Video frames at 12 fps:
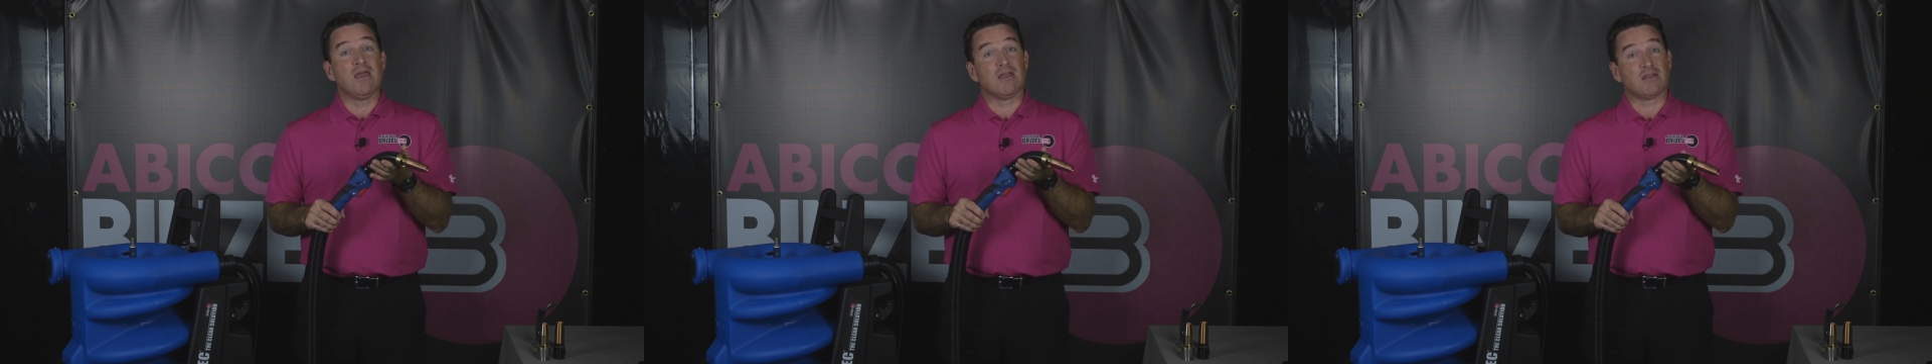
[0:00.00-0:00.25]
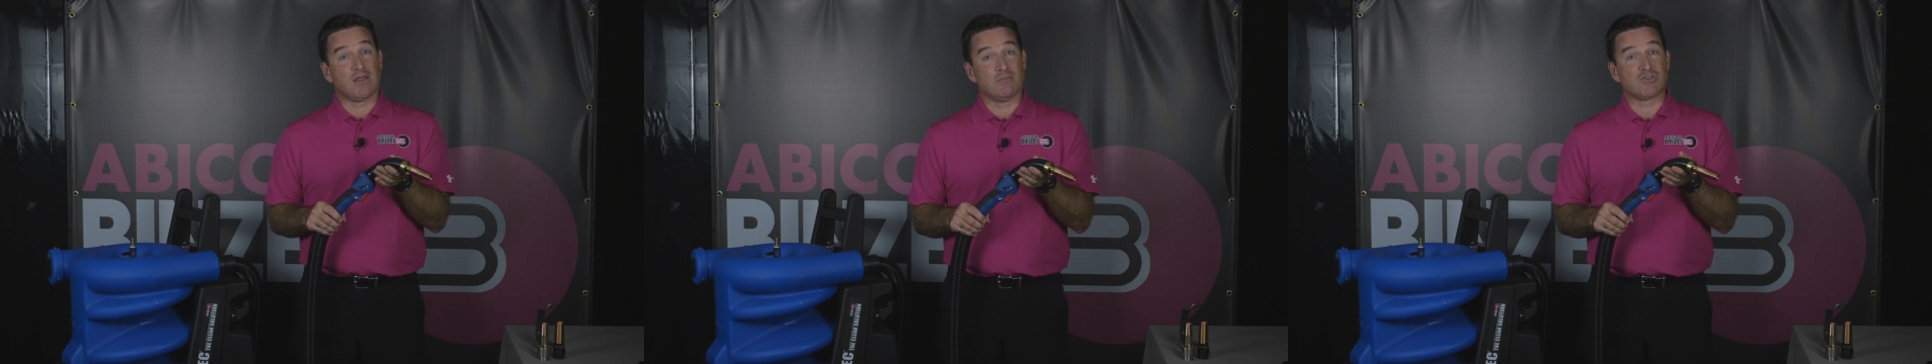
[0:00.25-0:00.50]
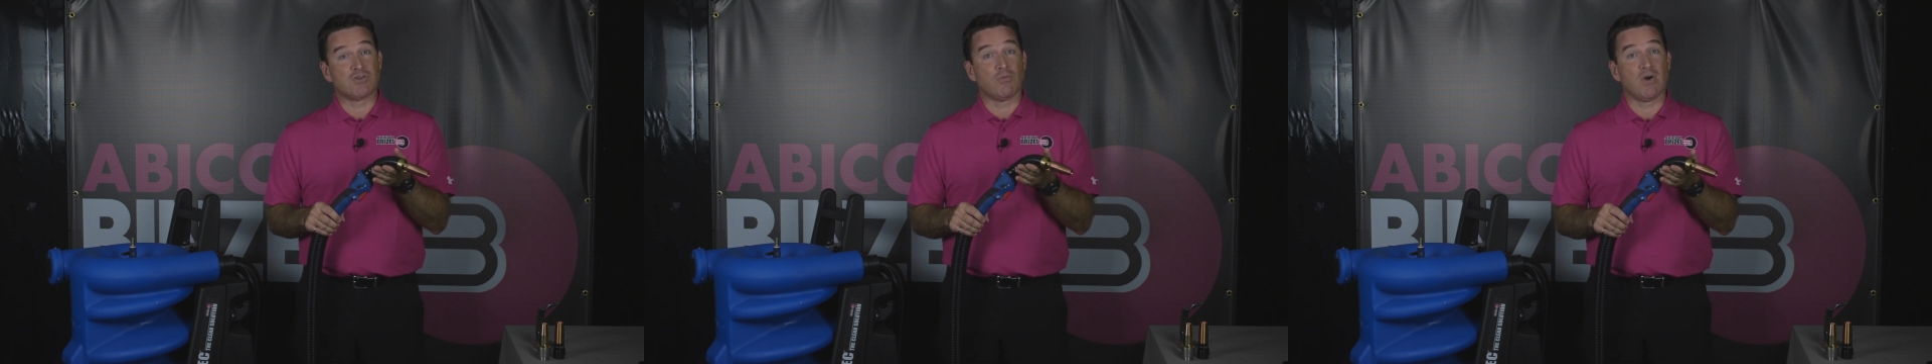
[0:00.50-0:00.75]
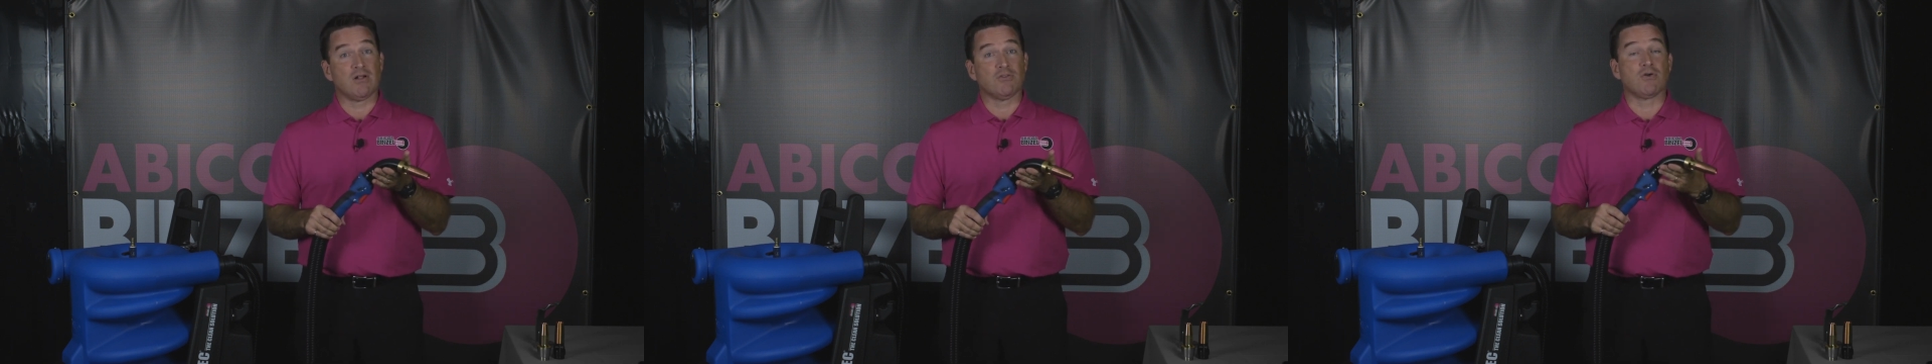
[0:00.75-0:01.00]
It keeps the
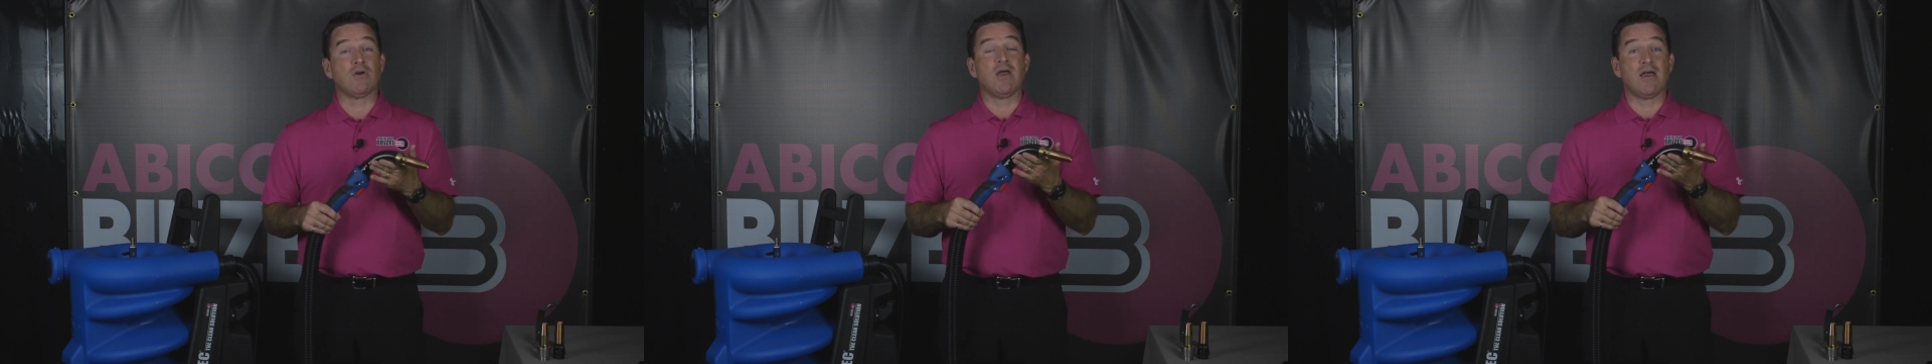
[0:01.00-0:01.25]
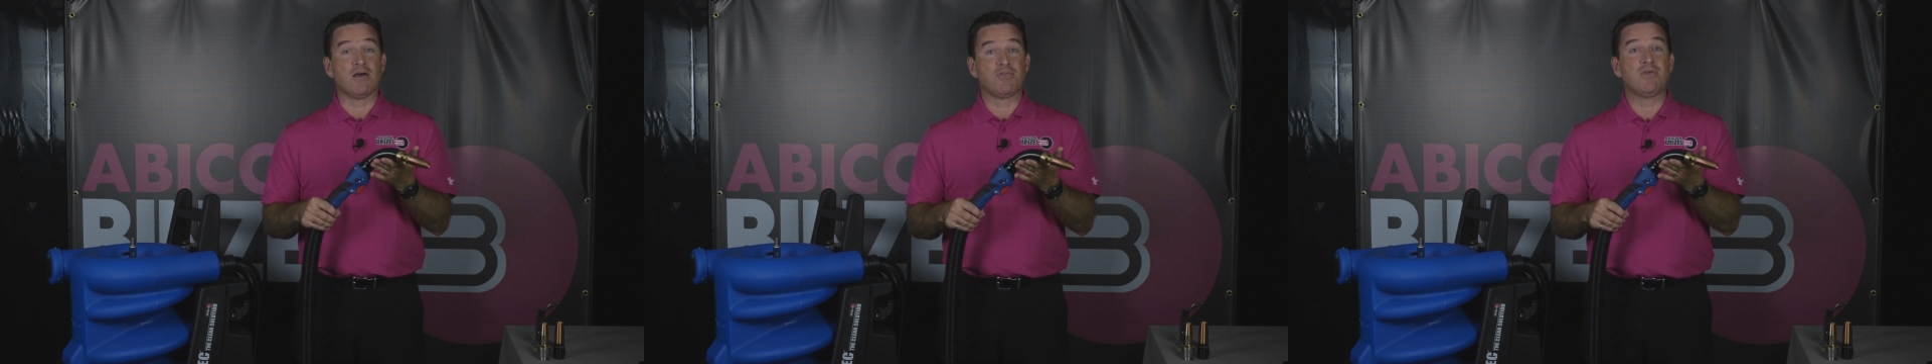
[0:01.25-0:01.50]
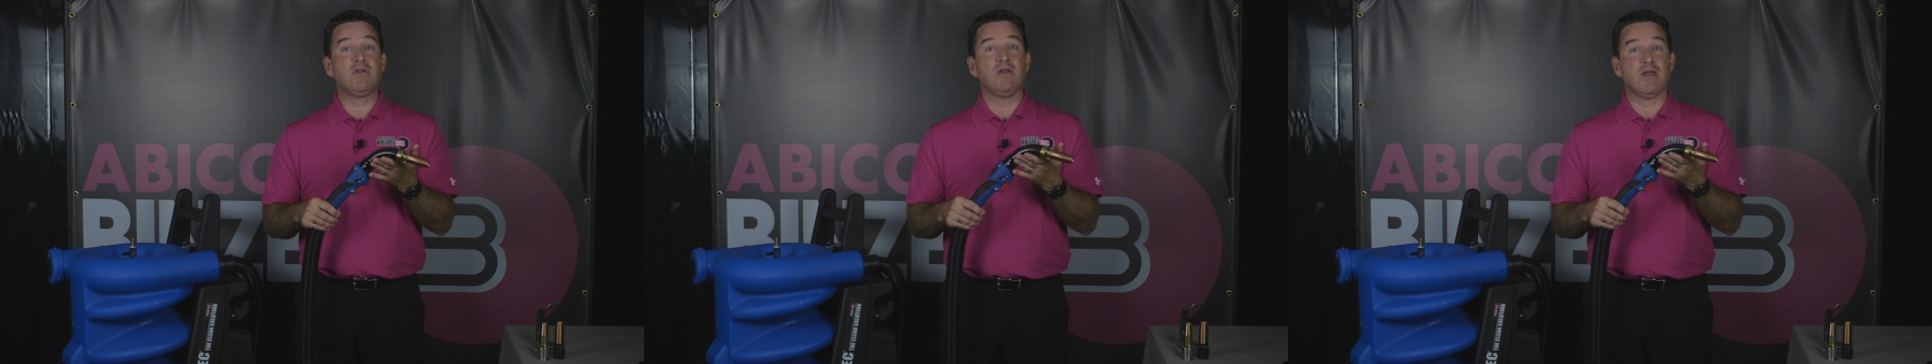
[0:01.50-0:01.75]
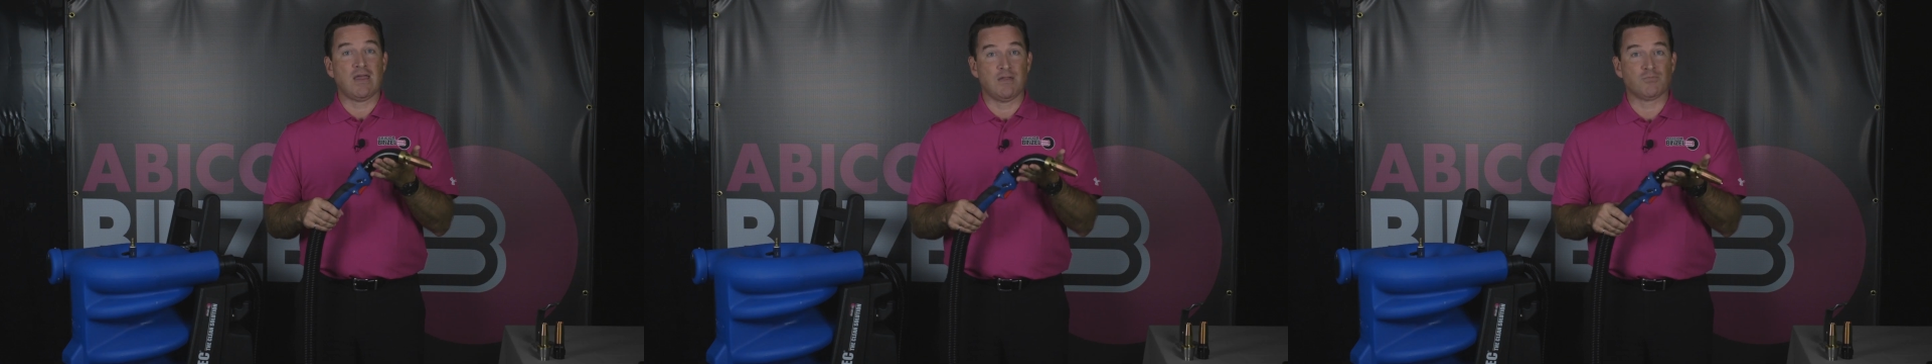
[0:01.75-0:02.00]
welder healthy
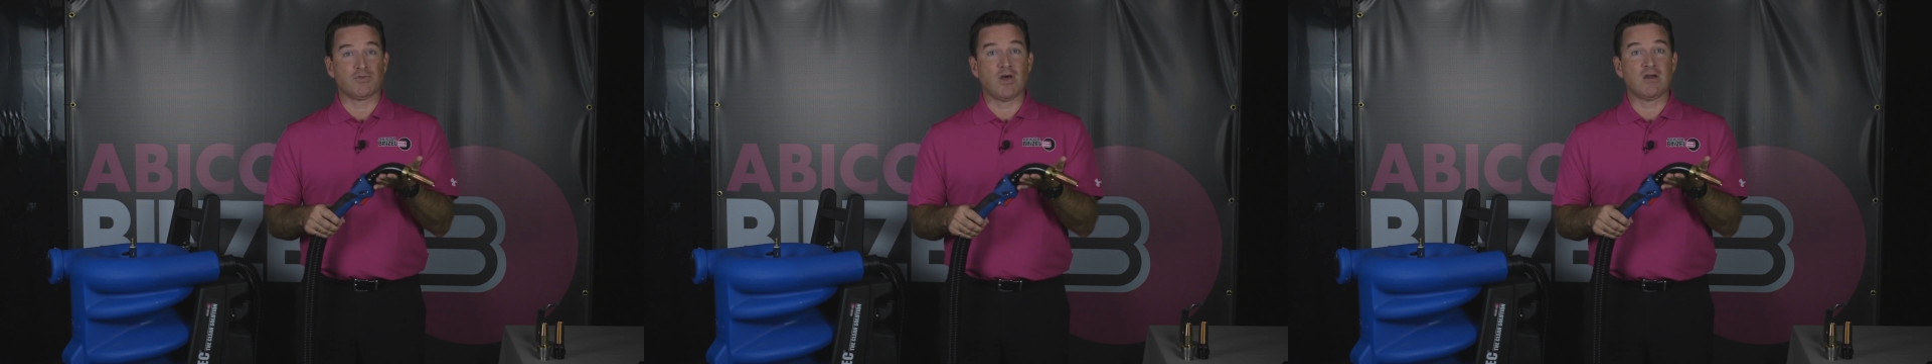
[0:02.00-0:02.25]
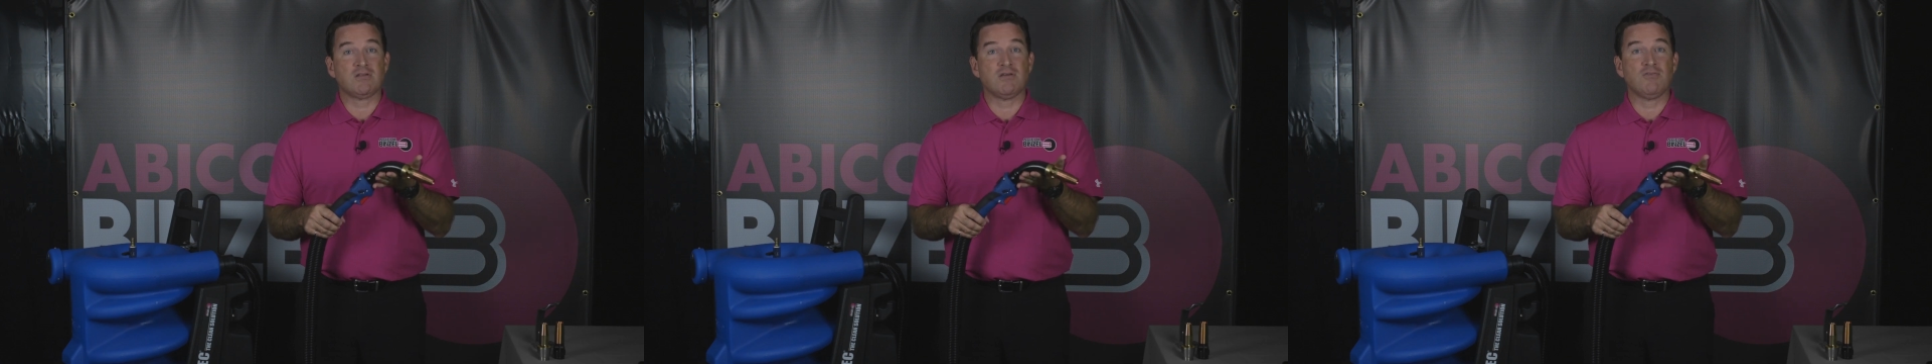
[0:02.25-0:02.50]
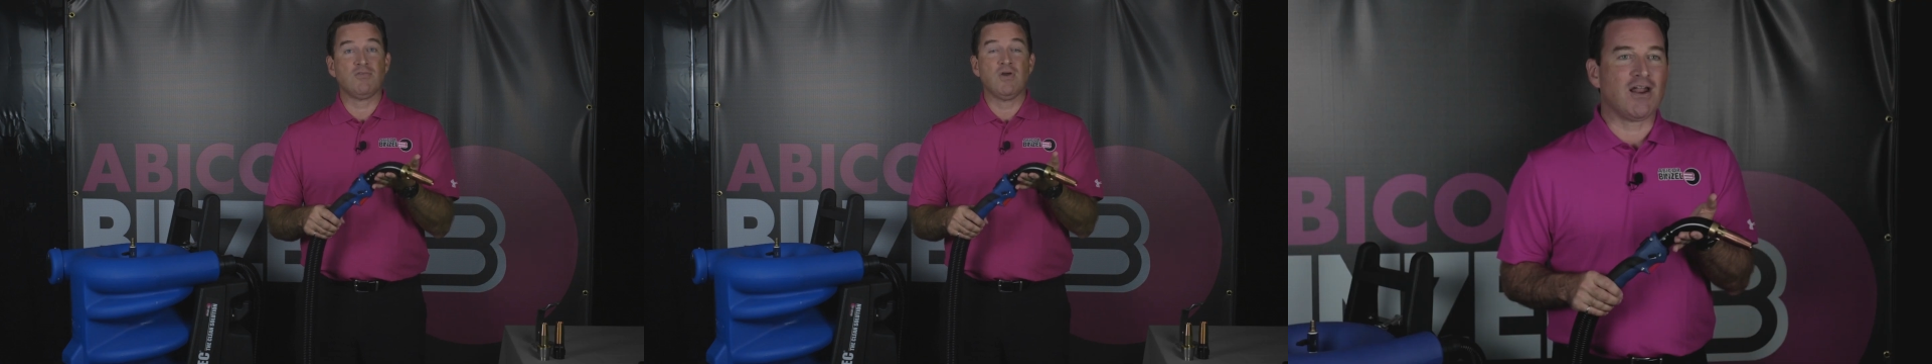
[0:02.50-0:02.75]
and productive.